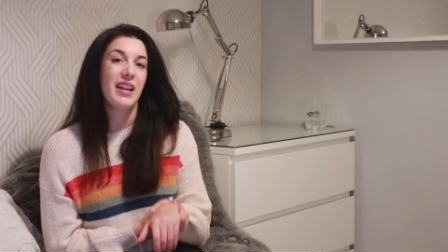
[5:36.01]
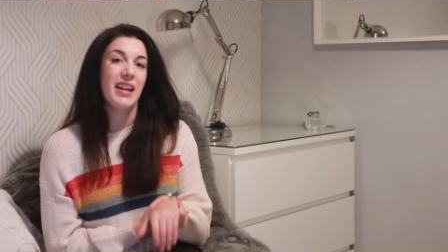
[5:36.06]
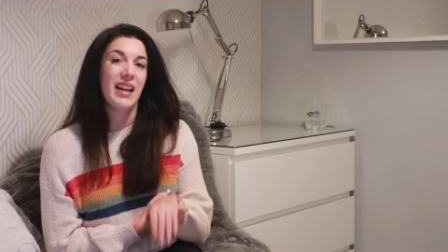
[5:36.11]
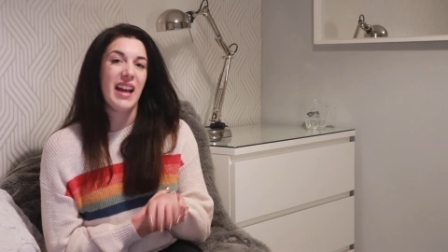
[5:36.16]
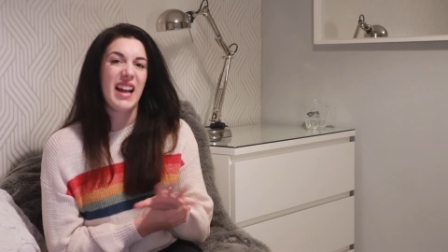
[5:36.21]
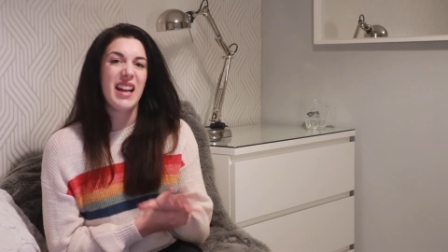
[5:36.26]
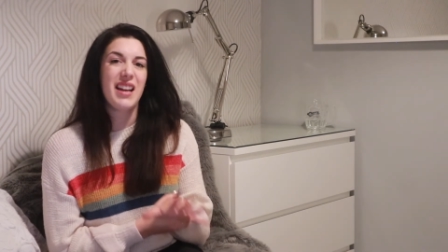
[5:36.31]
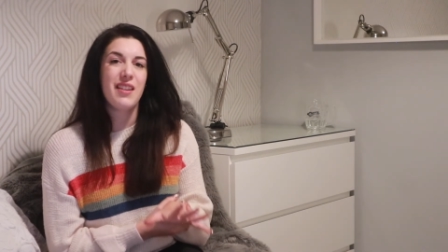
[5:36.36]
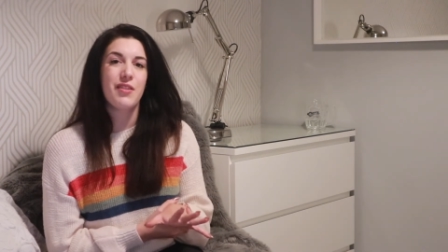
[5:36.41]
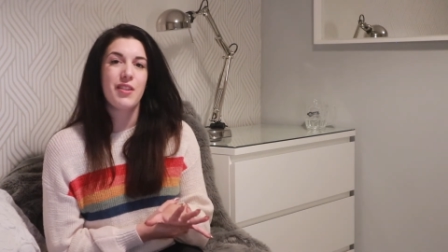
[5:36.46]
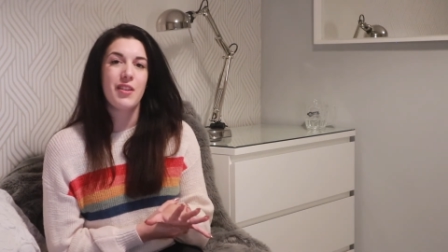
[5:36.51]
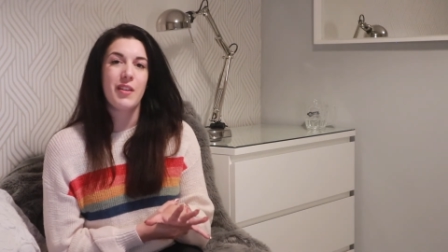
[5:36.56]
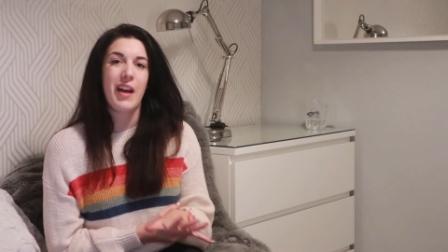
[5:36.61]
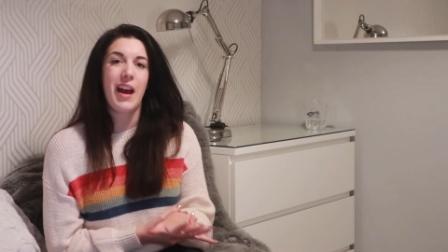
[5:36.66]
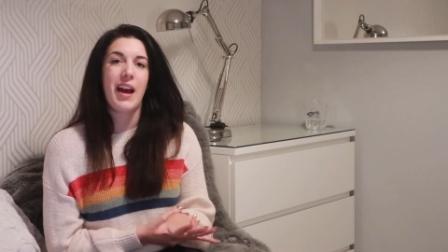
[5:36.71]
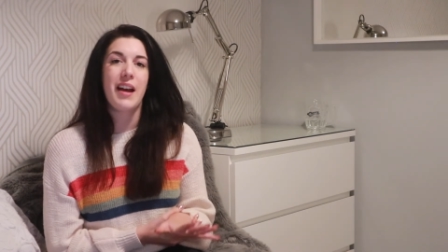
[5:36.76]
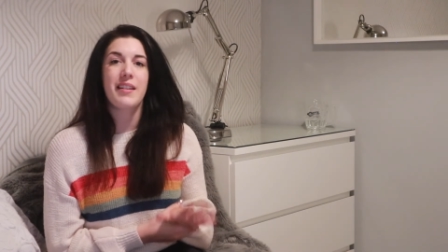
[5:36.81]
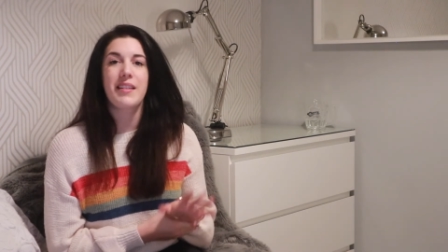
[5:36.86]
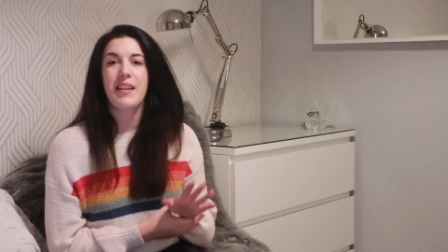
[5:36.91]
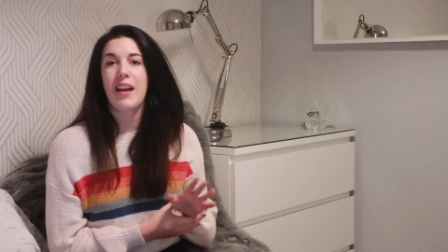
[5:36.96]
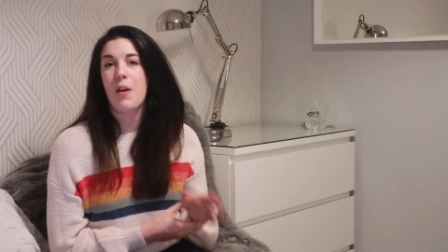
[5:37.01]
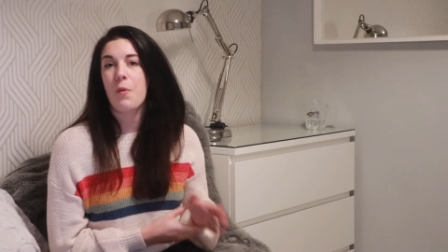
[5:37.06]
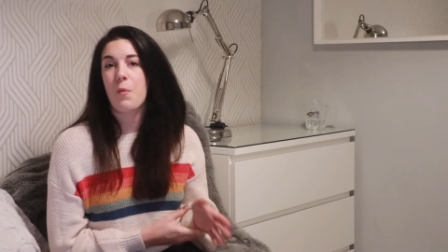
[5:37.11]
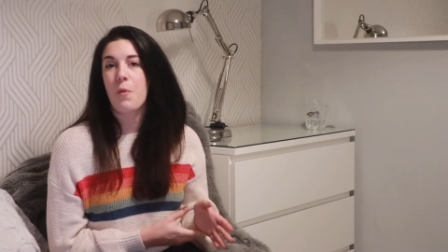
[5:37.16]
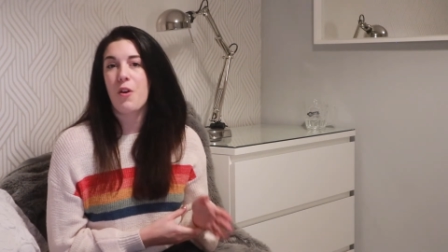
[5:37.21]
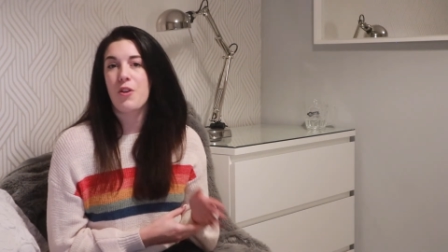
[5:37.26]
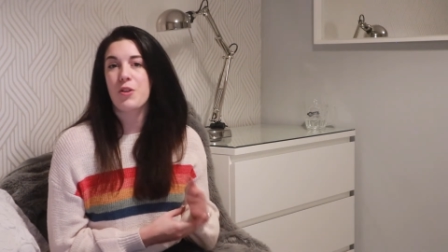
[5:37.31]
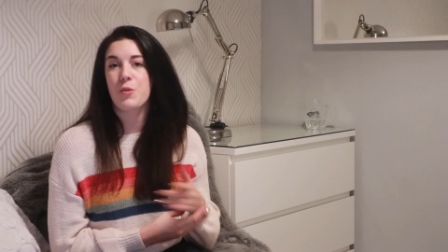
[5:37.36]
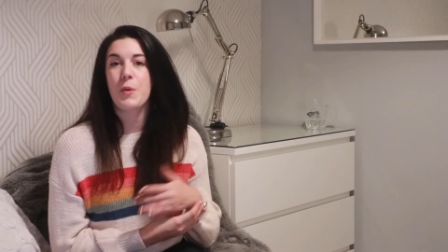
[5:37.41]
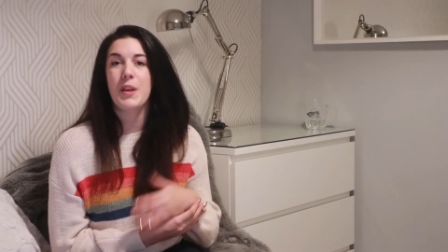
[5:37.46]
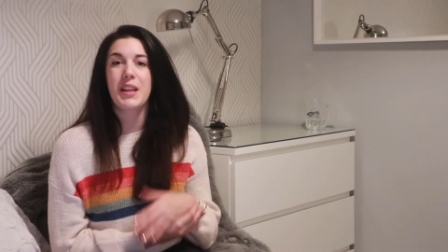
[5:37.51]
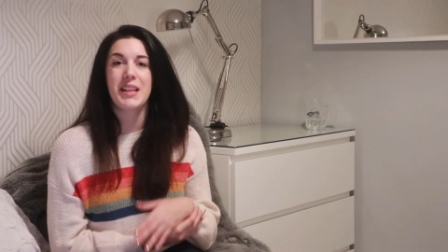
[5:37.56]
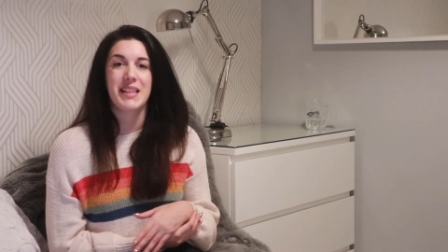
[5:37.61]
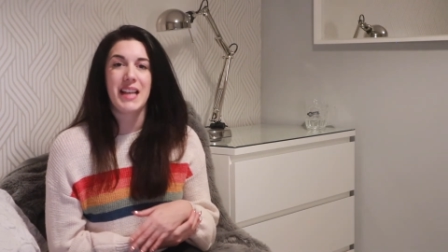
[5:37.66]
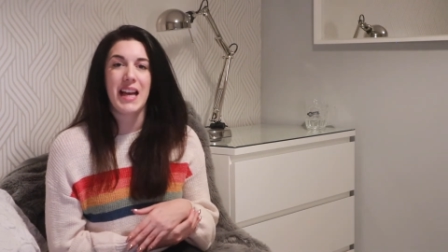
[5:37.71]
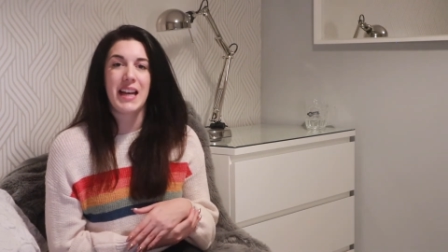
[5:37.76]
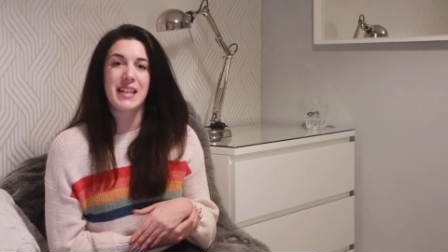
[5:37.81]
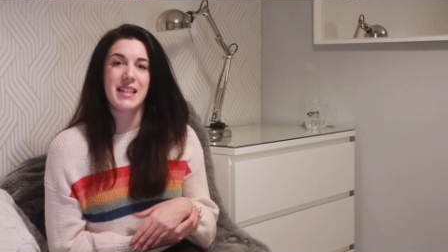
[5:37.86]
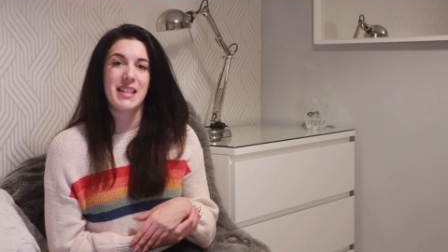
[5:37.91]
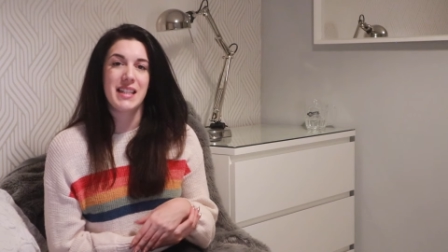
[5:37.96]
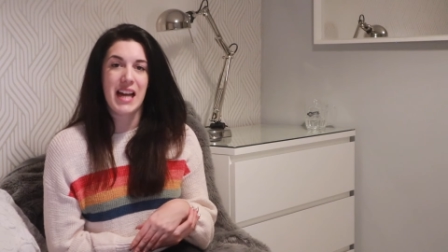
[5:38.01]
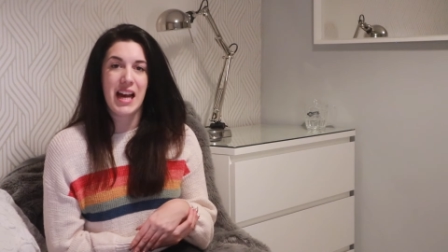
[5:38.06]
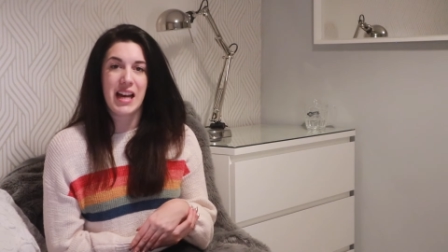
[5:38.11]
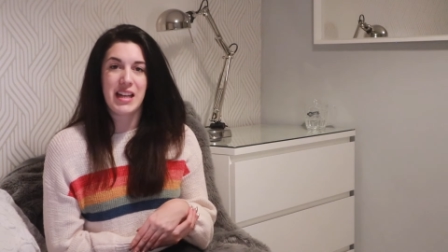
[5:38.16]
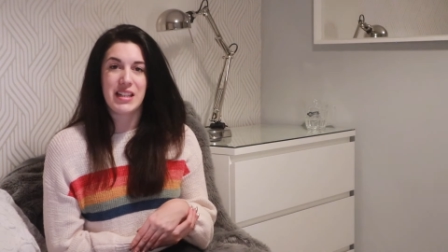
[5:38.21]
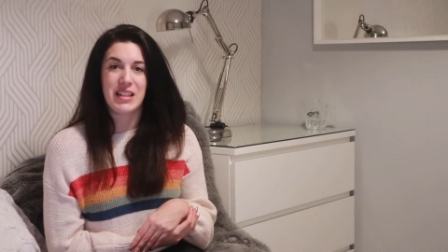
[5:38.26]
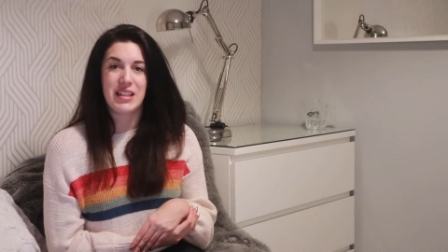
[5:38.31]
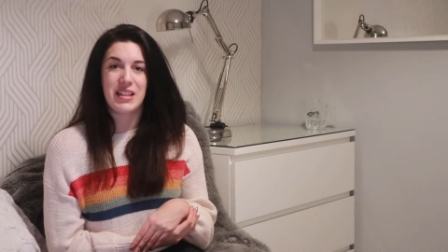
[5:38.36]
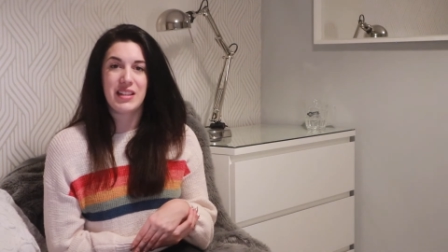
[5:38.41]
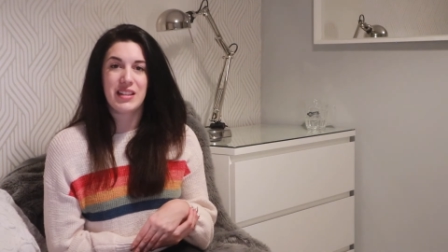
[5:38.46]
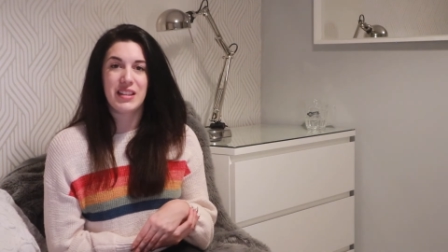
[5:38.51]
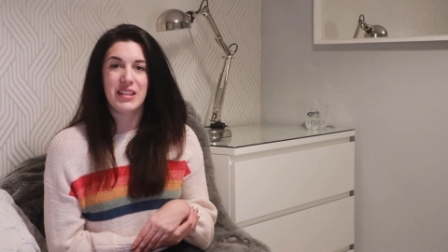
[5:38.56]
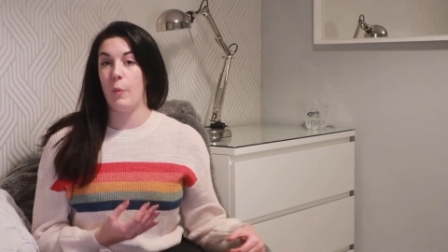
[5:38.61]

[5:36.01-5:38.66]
and if you can, get a watch with a second hand.